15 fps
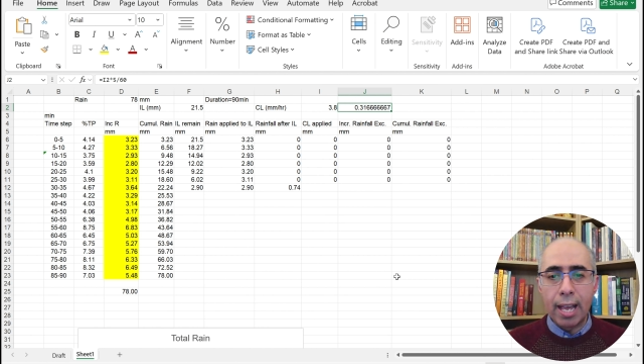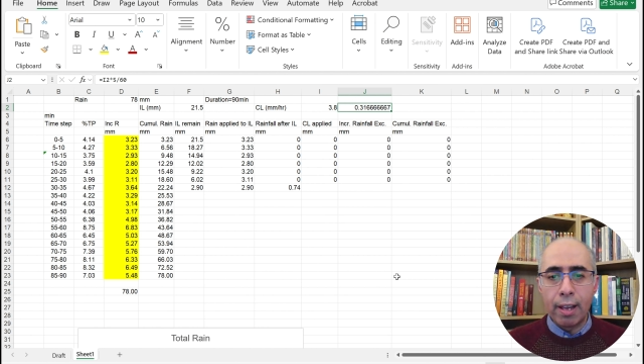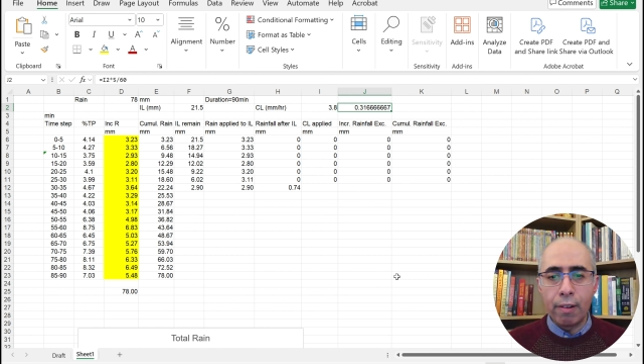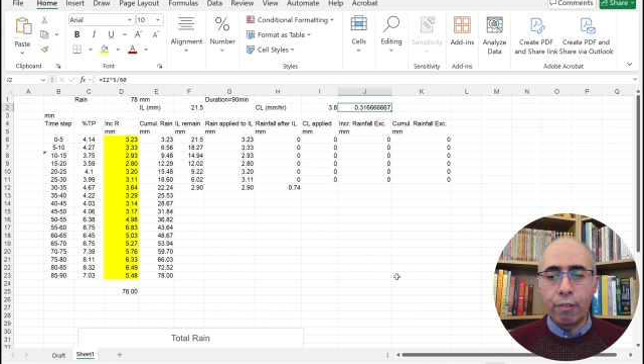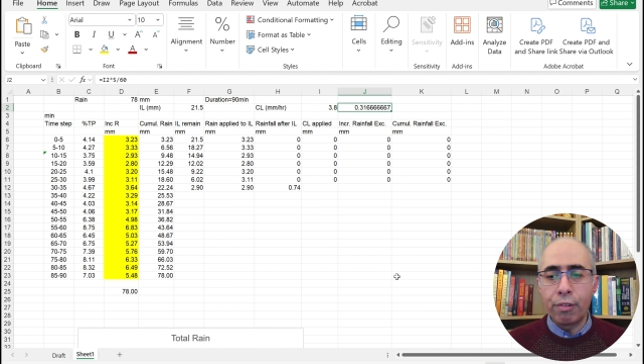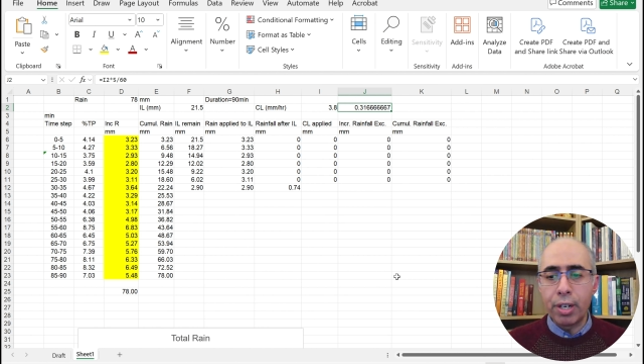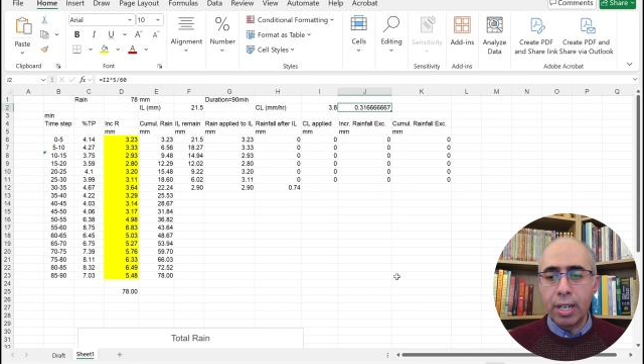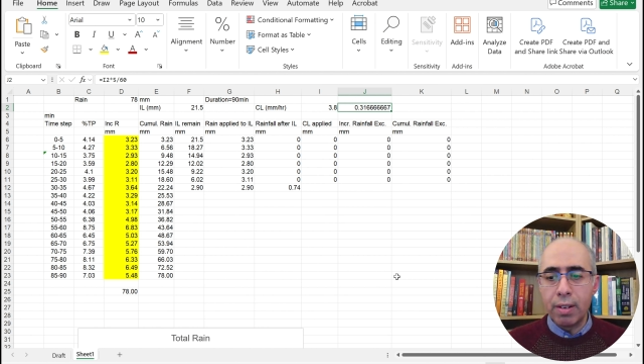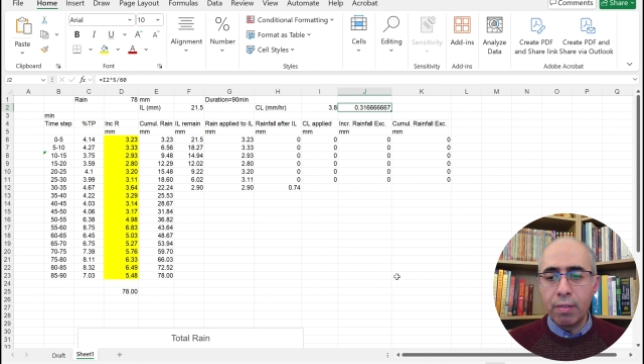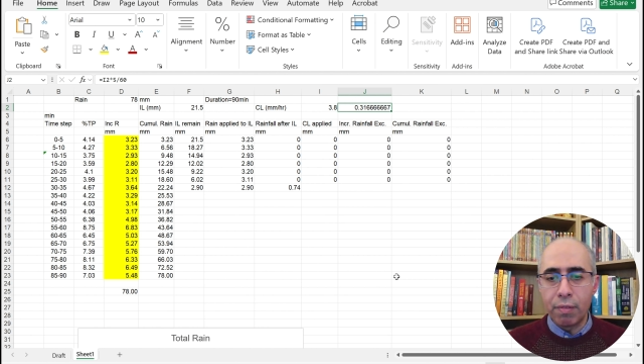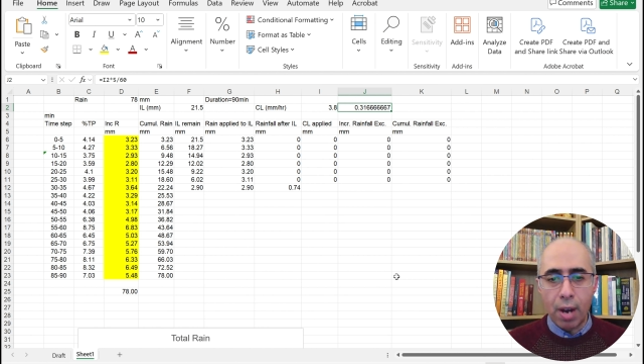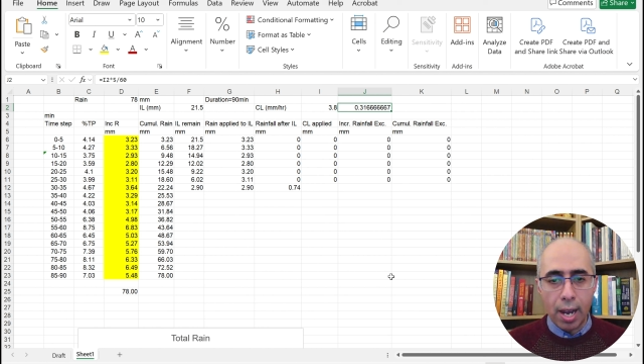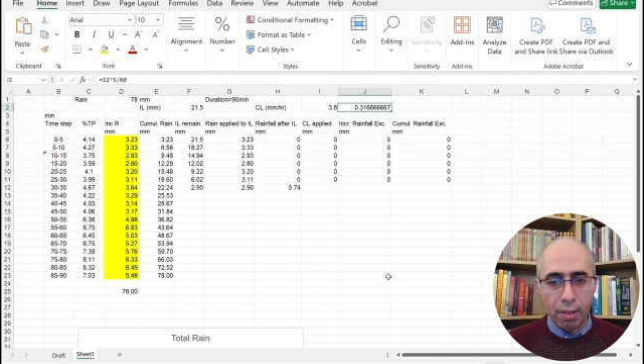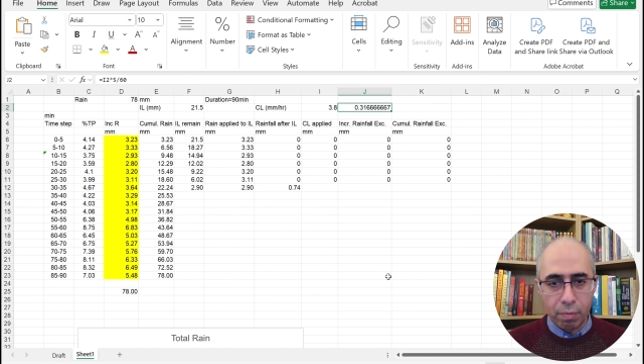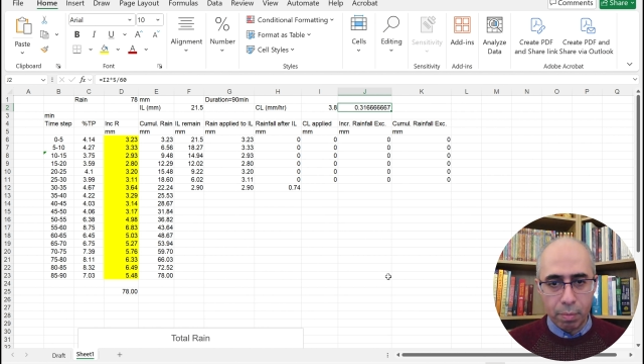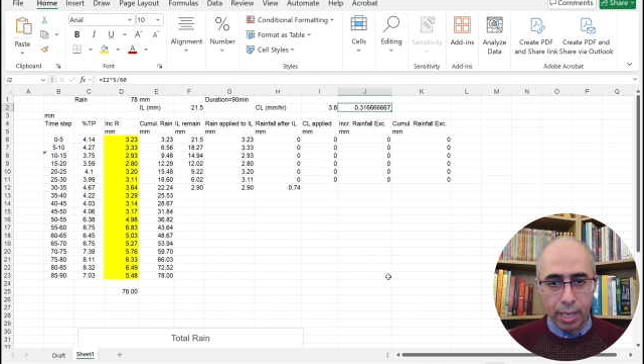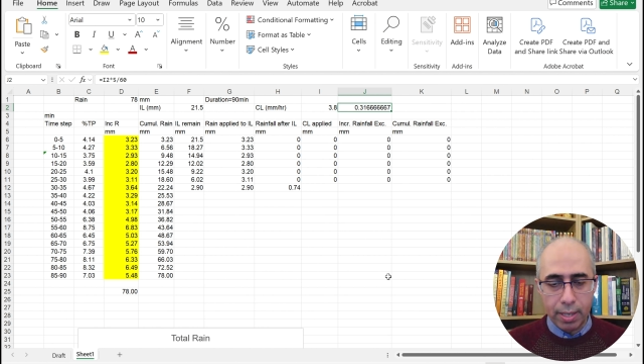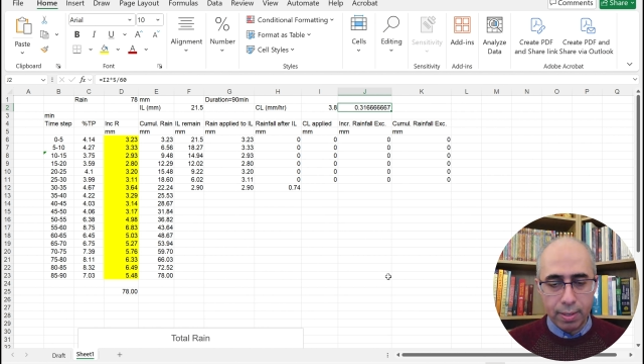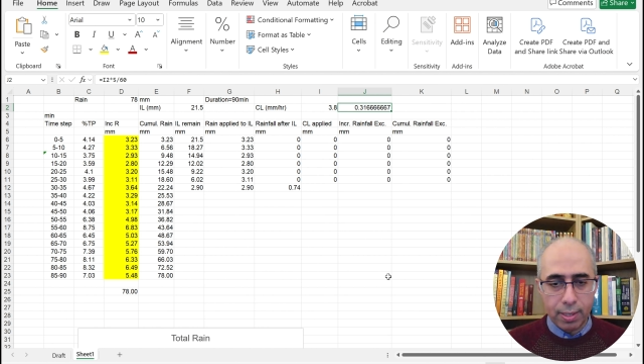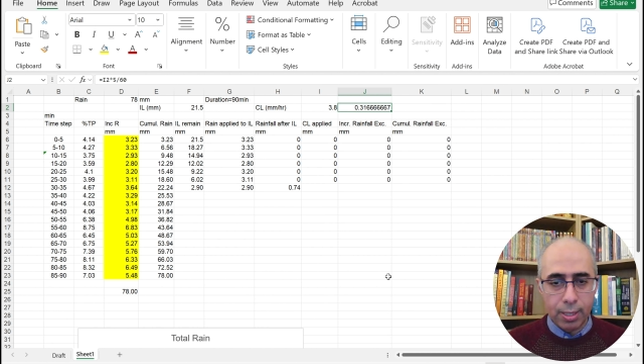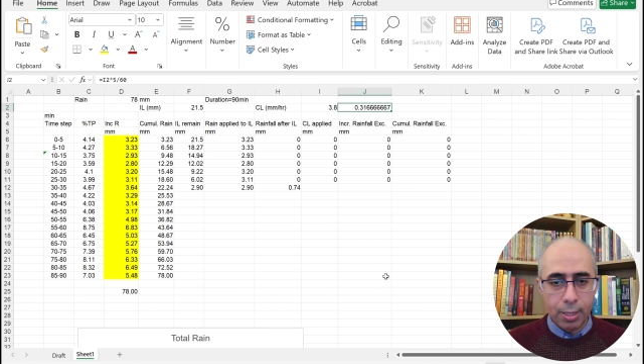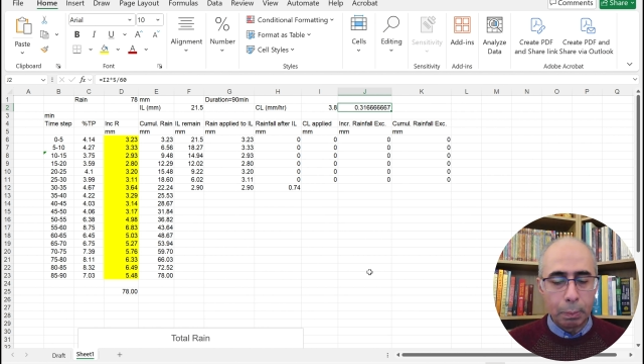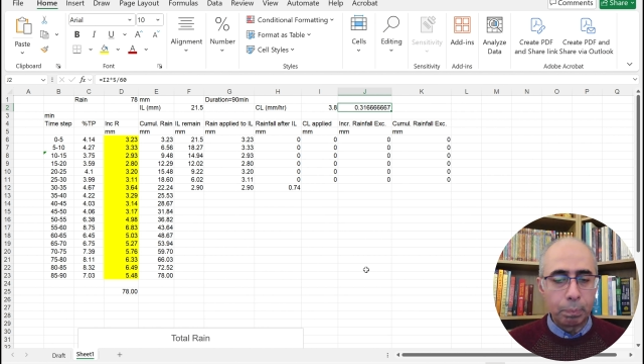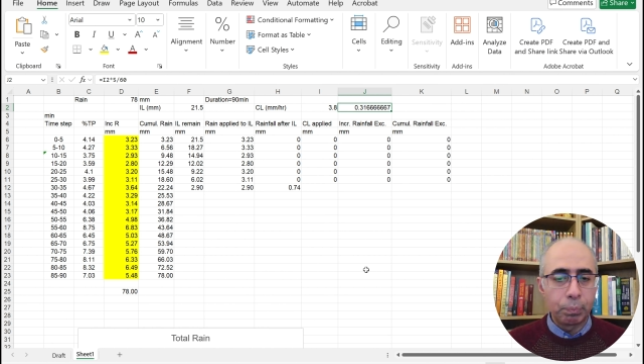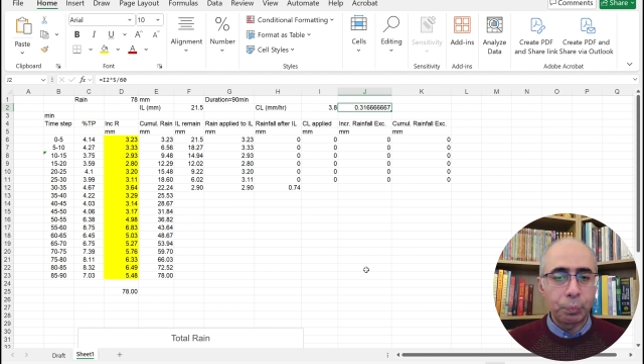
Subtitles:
every 5 minutes.